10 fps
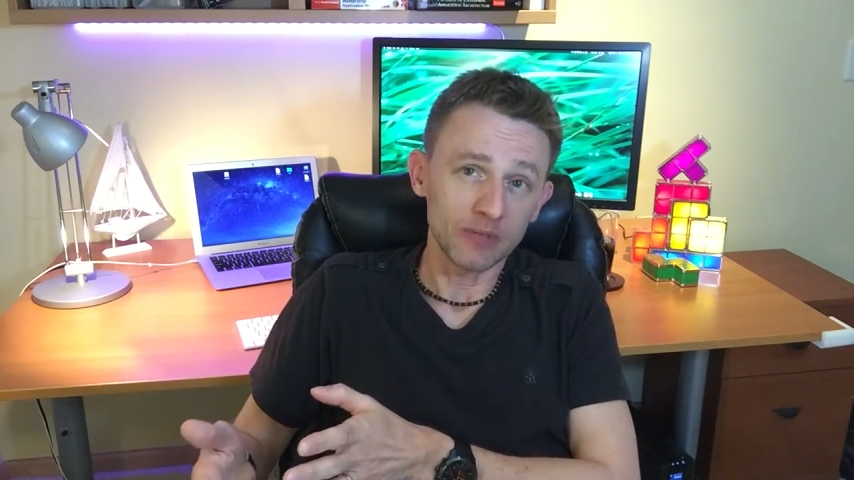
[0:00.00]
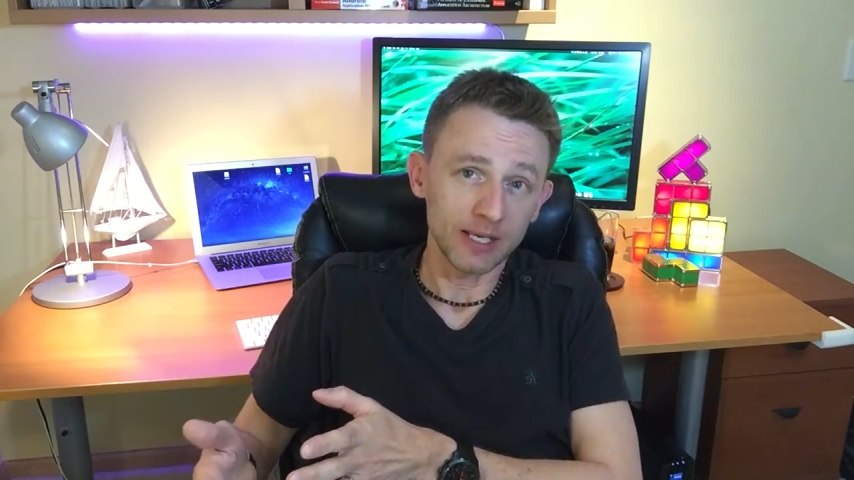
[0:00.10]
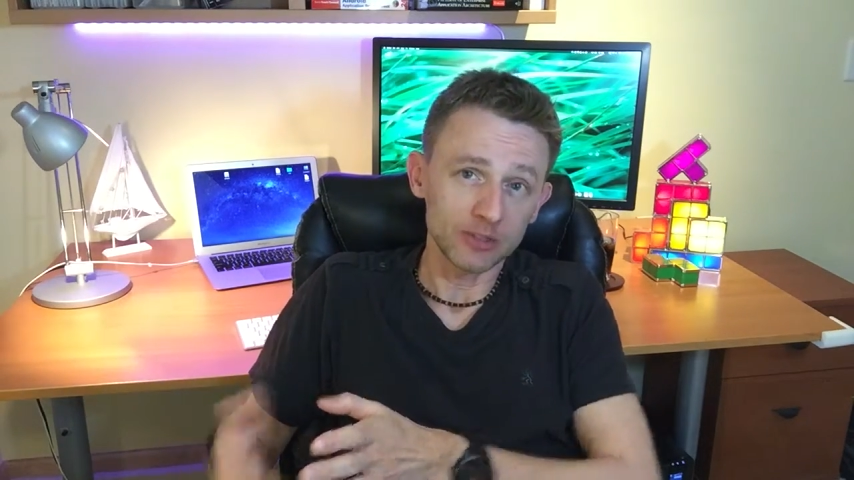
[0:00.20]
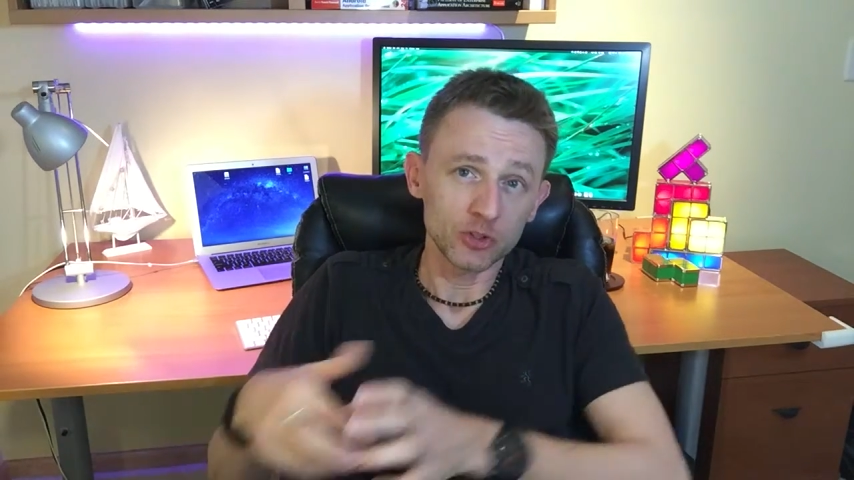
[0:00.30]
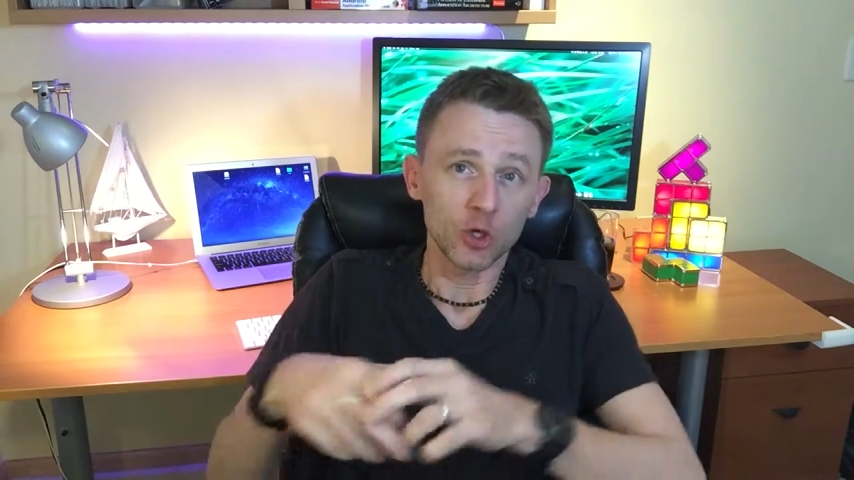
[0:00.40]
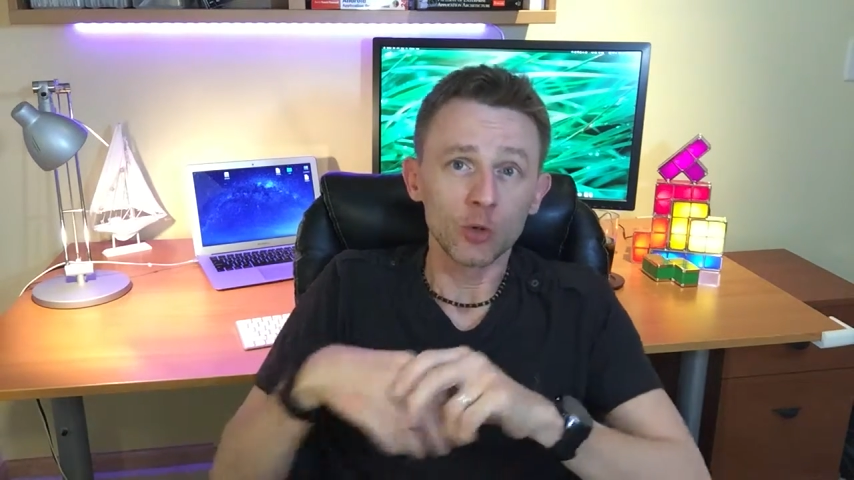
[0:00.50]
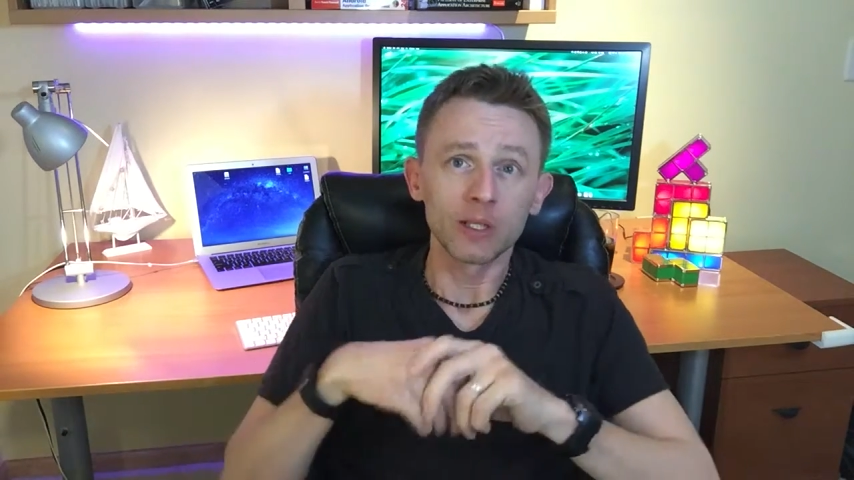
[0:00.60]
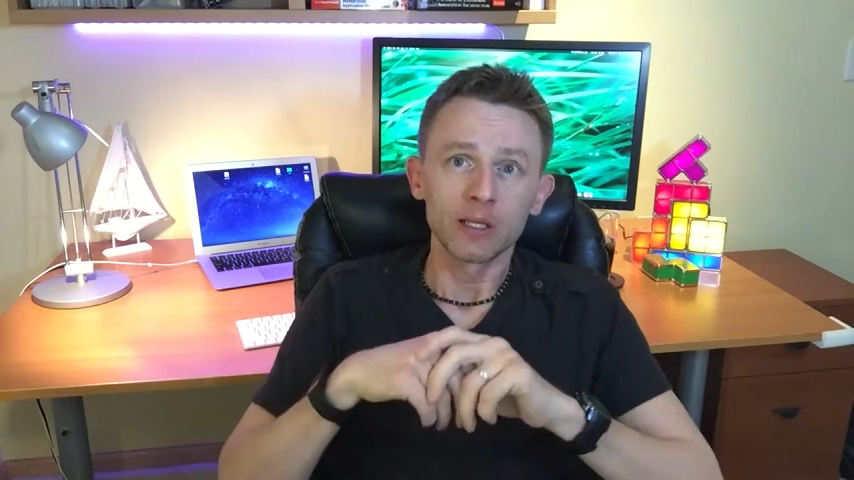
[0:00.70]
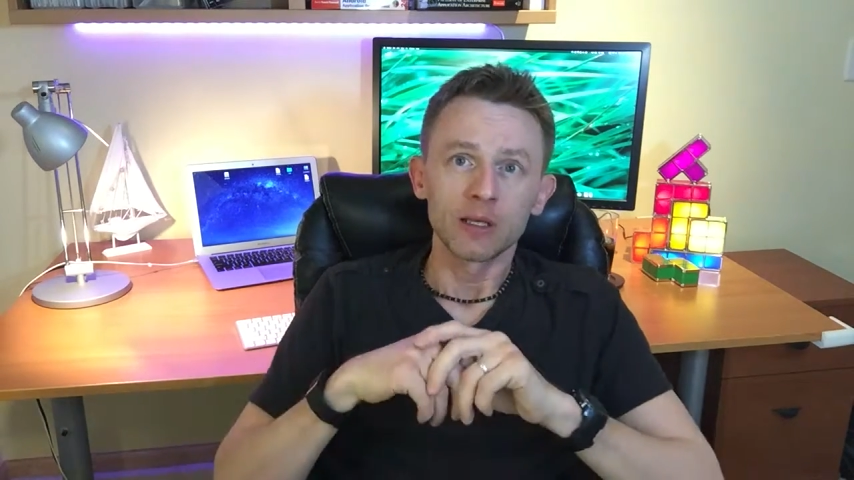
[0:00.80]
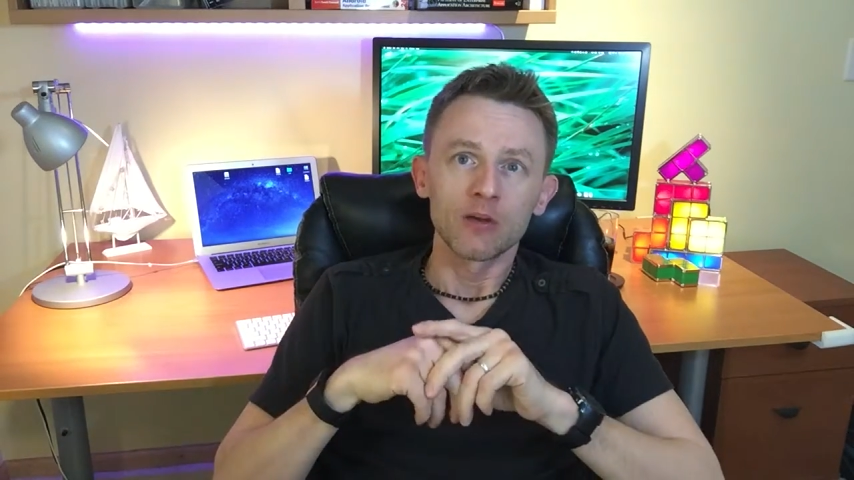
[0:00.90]
So,
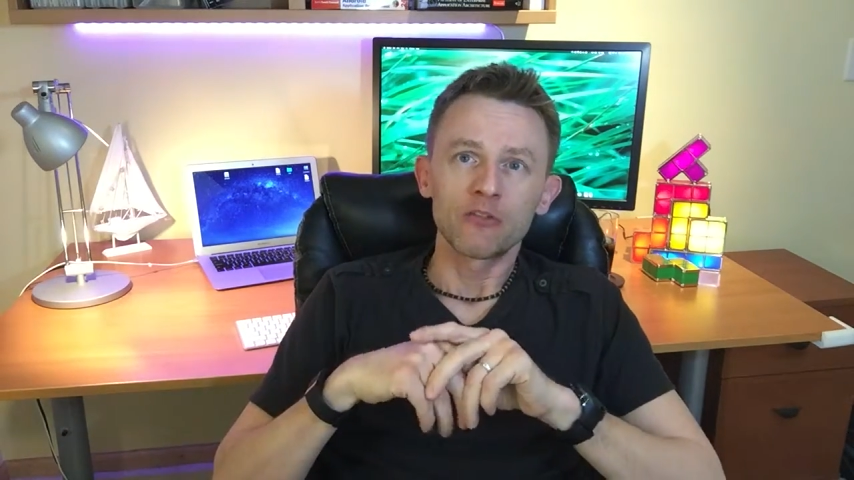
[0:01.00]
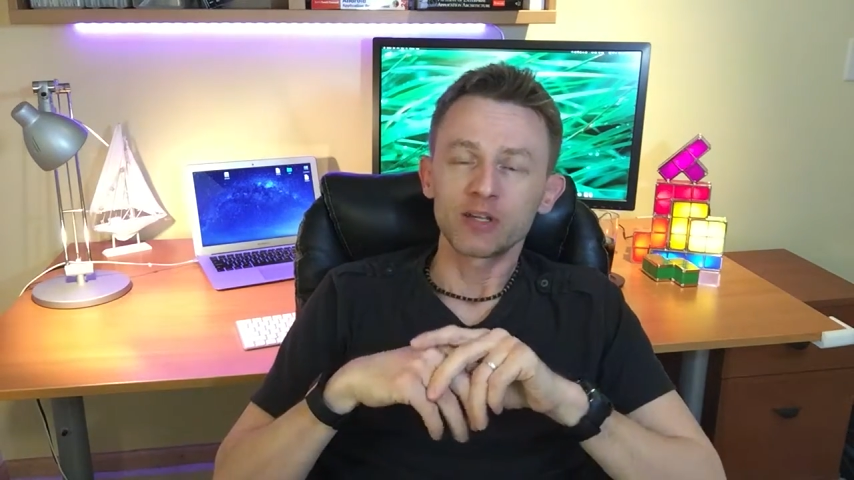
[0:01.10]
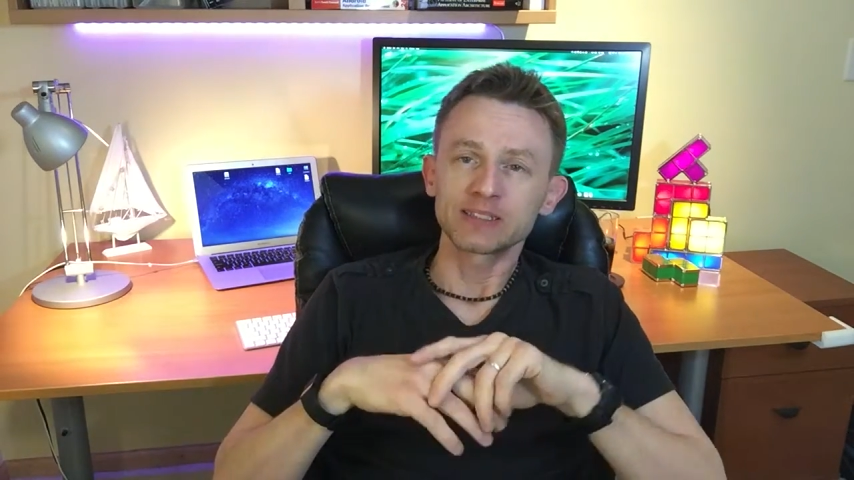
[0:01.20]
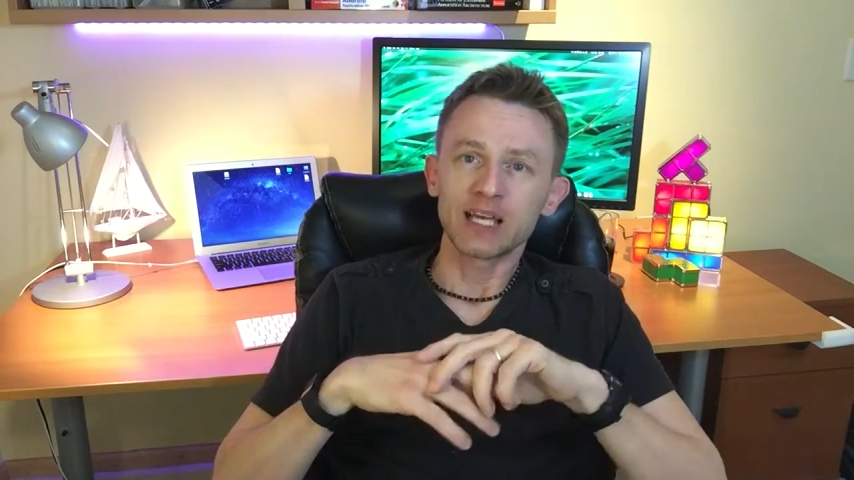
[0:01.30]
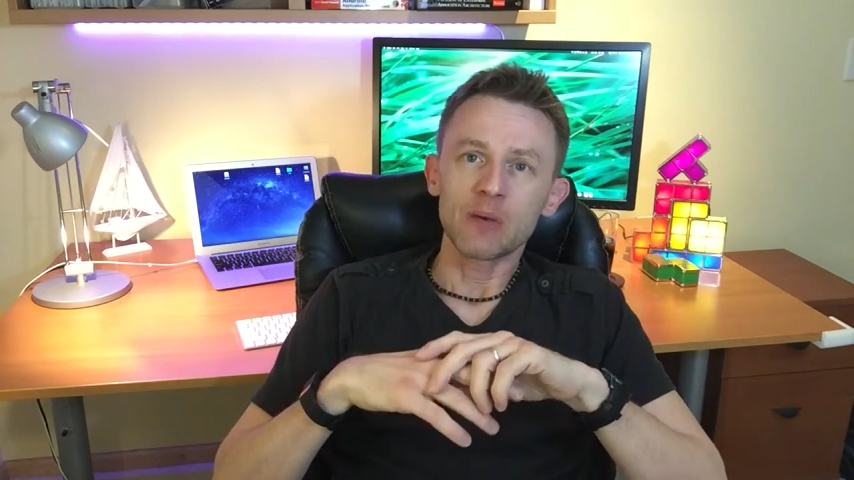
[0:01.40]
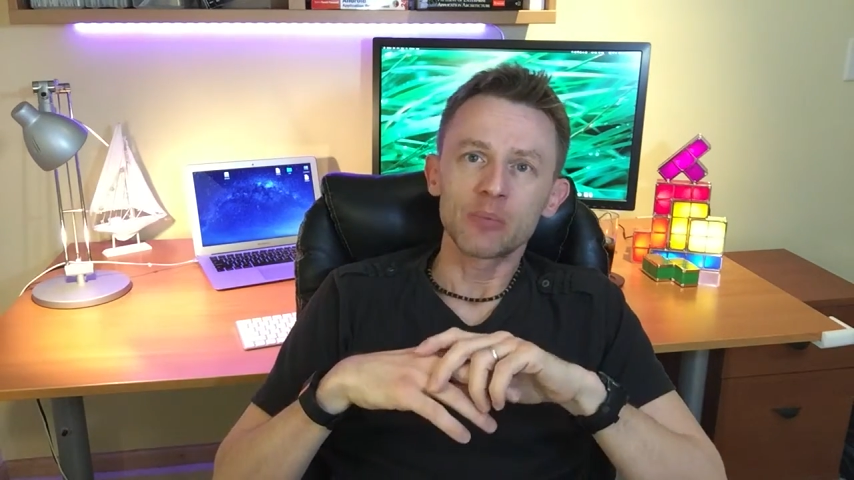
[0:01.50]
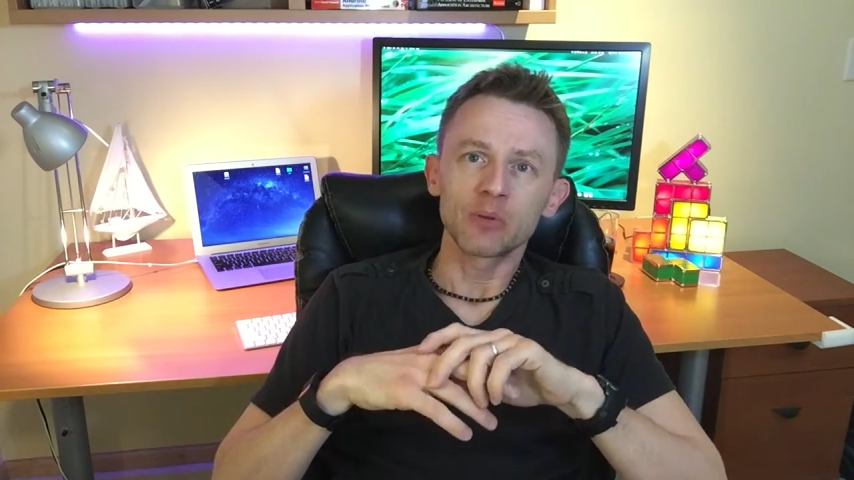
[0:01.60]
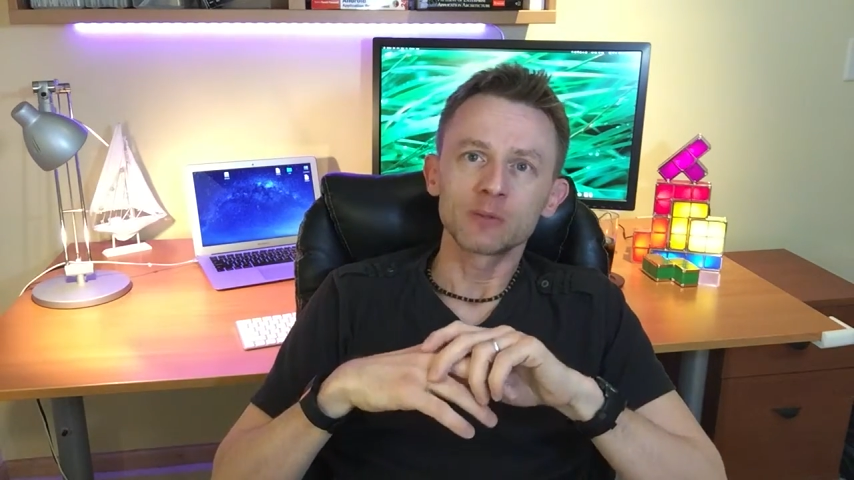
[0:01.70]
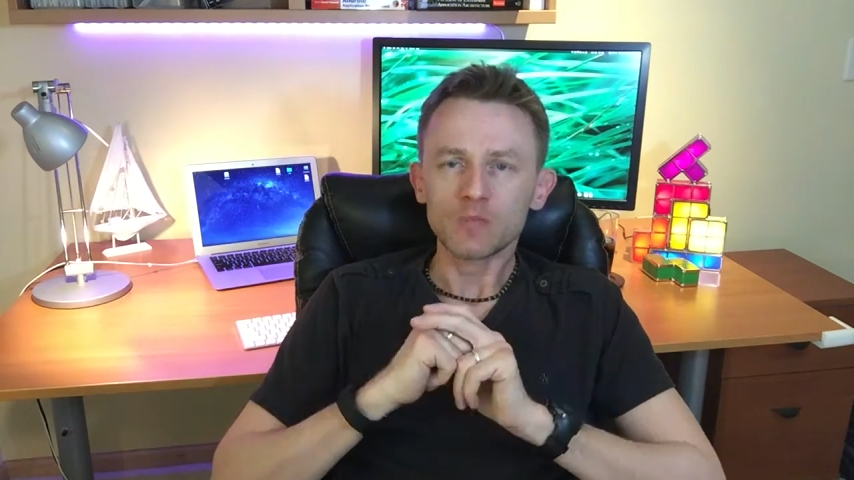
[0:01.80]
for example,